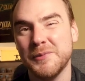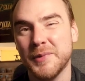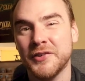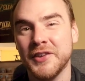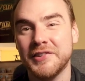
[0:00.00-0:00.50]
list
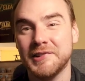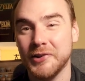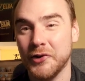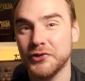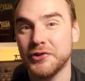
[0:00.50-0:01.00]
because he has
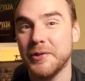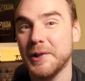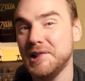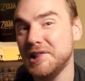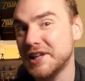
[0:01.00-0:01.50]
lost
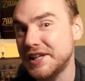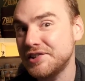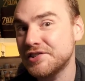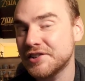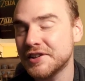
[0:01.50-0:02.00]
the
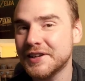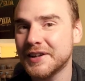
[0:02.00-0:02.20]
least